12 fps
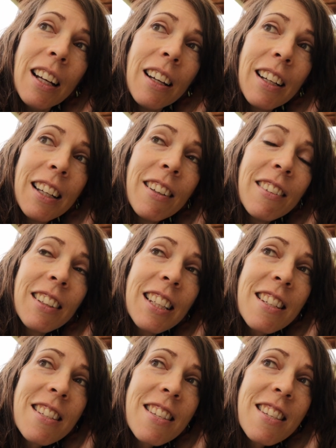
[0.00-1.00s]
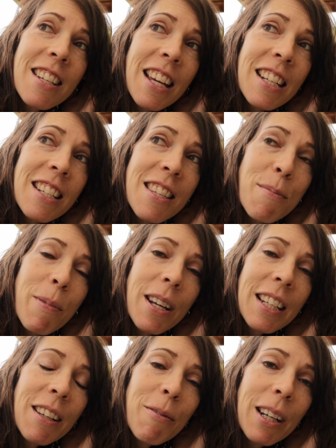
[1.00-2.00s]
I only started
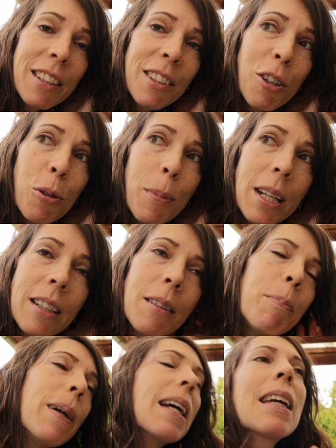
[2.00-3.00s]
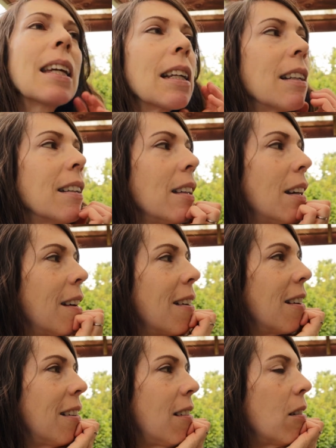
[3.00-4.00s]
sprouting one kumara back in,
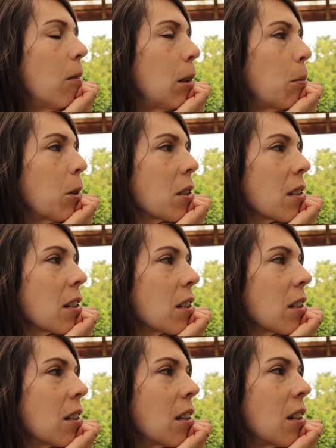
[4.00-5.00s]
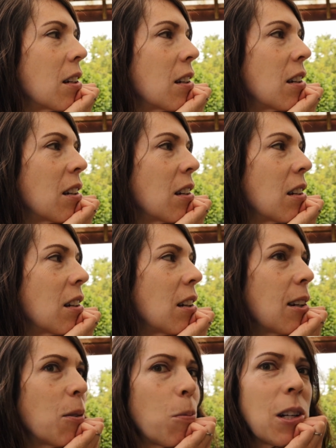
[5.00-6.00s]
when was it?
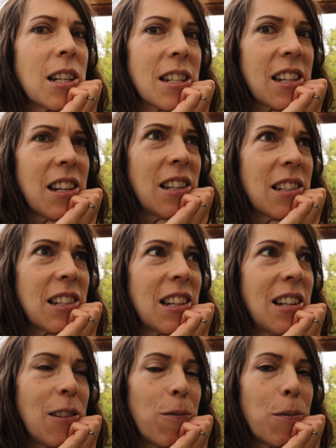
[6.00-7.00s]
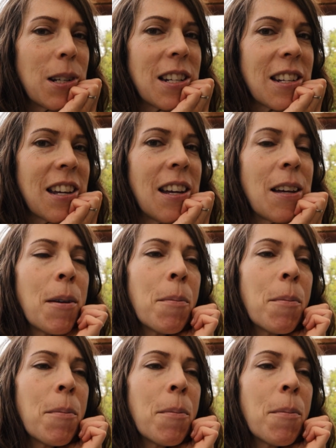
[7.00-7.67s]
In winter, end of winter.